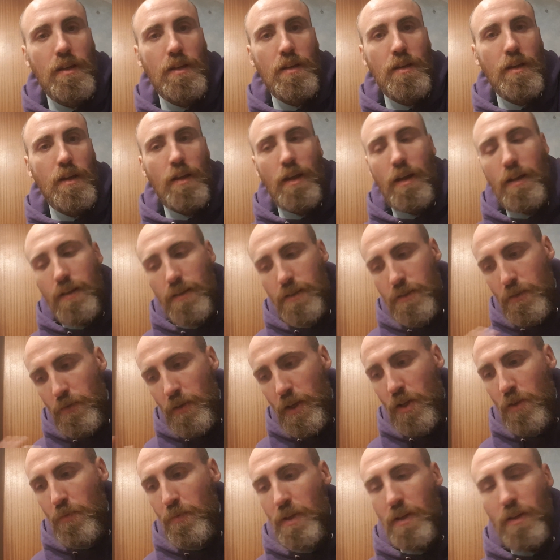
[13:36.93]
and
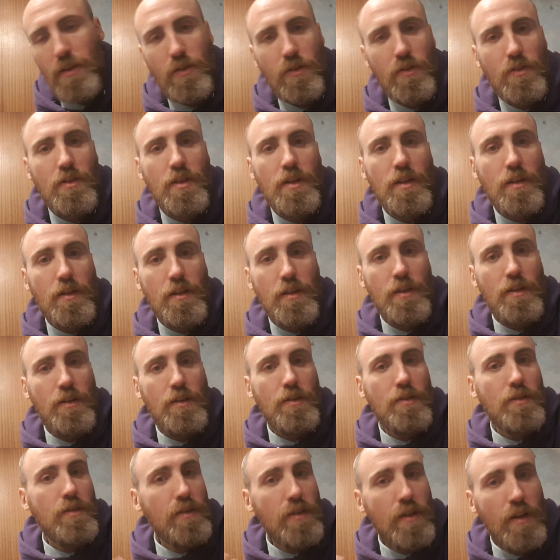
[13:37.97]
developing a good
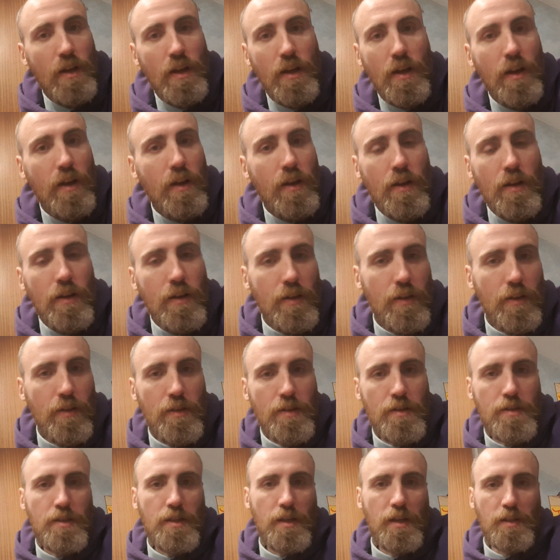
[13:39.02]
career,
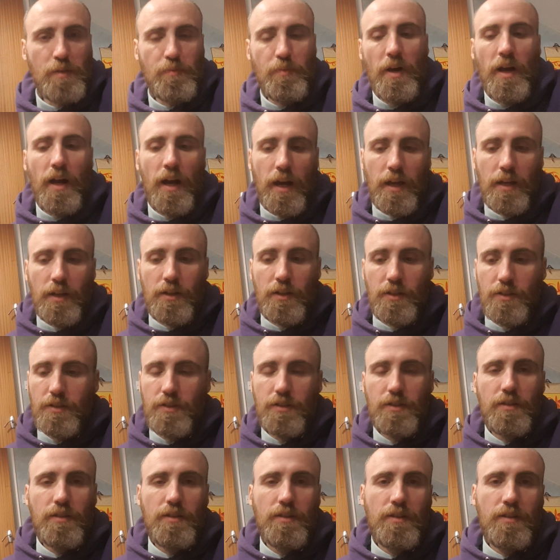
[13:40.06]
these things. But I
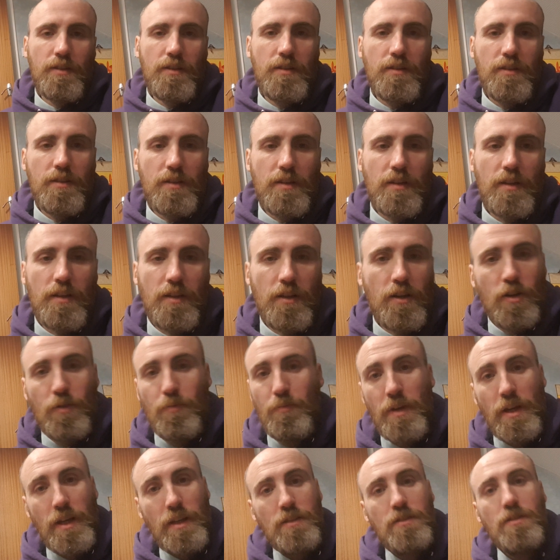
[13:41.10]
urge young
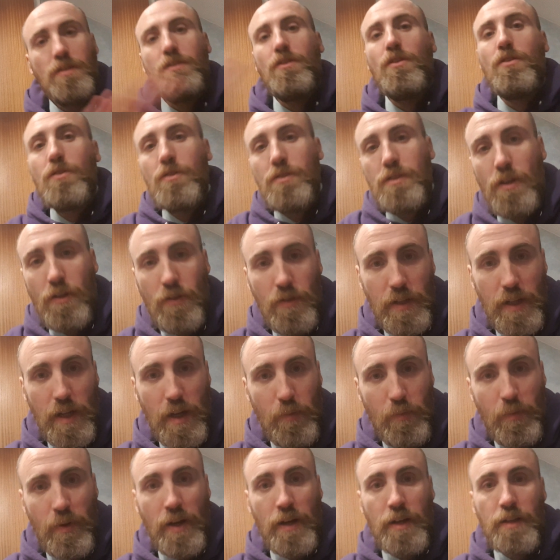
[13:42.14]
men to not go down
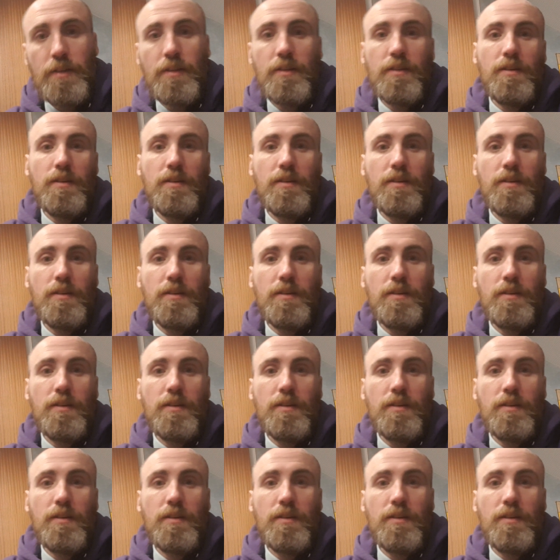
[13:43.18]
that path.